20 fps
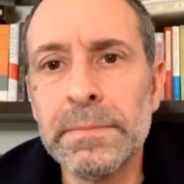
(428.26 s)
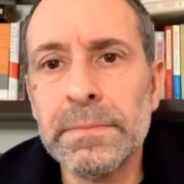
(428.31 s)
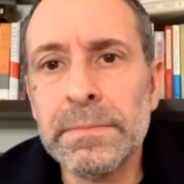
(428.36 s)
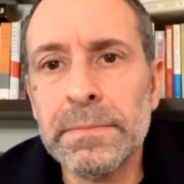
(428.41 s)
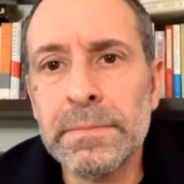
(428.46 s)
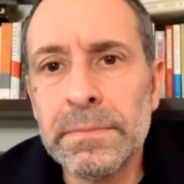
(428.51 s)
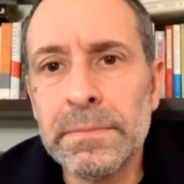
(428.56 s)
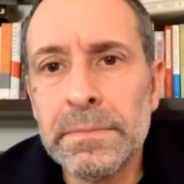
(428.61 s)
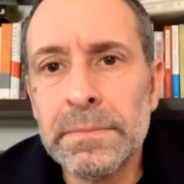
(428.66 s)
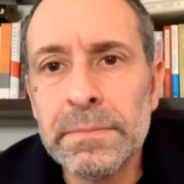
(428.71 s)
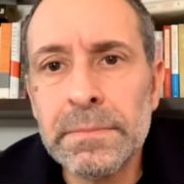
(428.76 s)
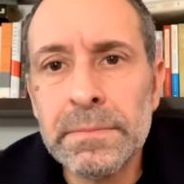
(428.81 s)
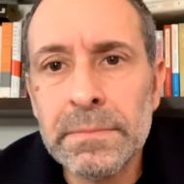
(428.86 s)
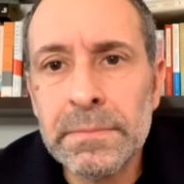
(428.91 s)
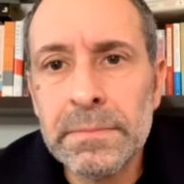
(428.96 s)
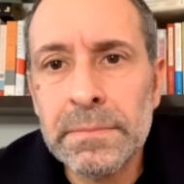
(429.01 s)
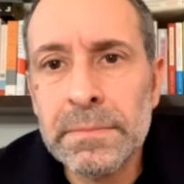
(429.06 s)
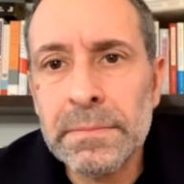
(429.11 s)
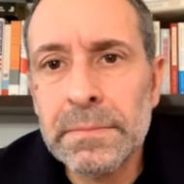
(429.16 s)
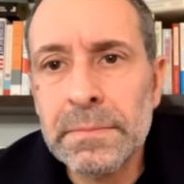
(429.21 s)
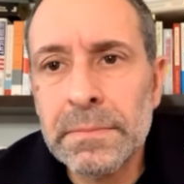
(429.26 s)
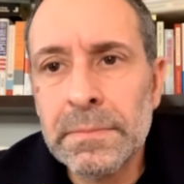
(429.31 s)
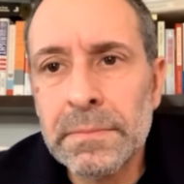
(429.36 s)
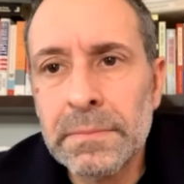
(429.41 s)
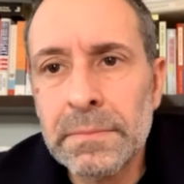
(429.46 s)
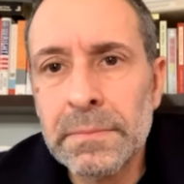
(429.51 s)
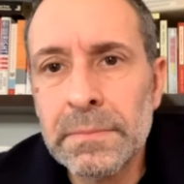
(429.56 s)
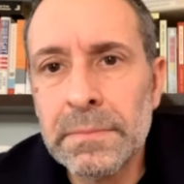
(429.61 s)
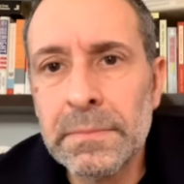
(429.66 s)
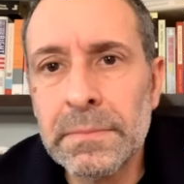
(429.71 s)

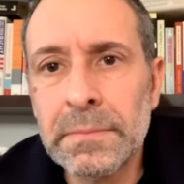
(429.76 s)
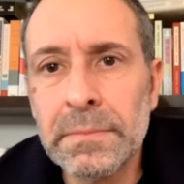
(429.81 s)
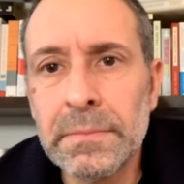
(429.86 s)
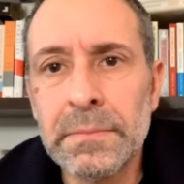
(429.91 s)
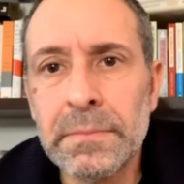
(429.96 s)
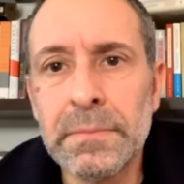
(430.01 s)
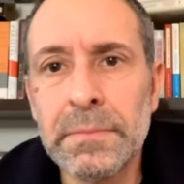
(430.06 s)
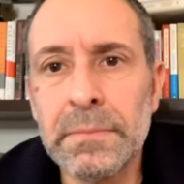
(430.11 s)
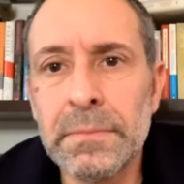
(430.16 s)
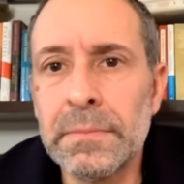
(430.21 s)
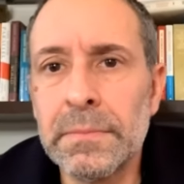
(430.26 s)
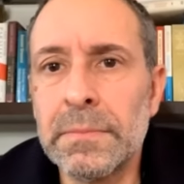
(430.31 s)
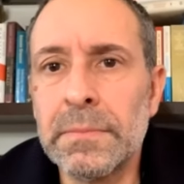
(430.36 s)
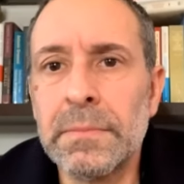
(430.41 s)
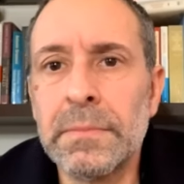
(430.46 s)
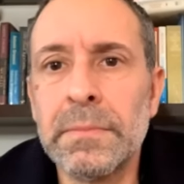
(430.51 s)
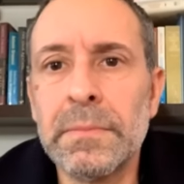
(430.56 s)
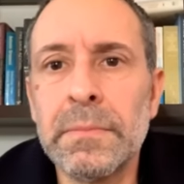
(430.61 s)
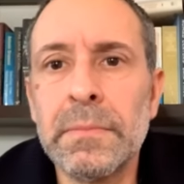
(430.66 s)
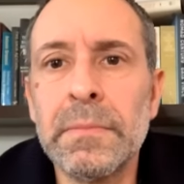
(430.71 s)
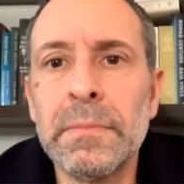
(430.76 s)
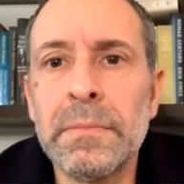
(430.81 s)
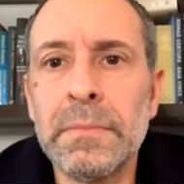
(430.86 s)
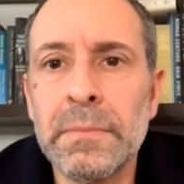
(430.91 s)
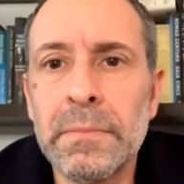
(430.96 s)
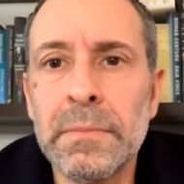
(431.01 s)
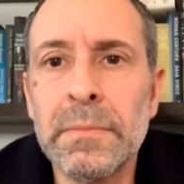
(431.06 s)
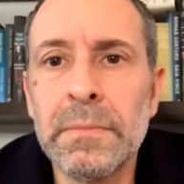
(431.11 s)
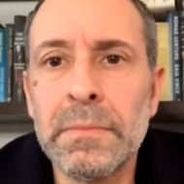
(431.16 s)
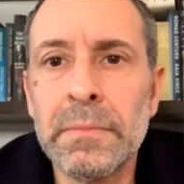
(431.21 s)

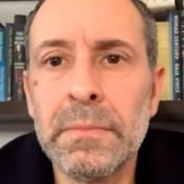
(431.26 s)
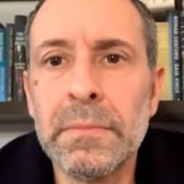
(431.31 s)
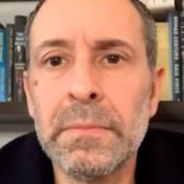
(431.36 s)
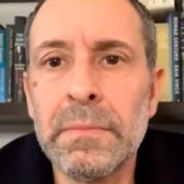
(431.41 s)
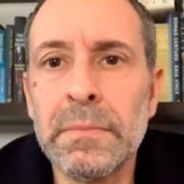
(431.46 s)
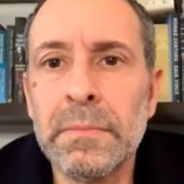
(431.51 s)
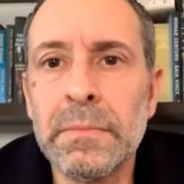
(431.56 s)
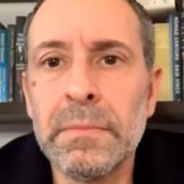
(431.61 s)
No words are spoken by the person on screen.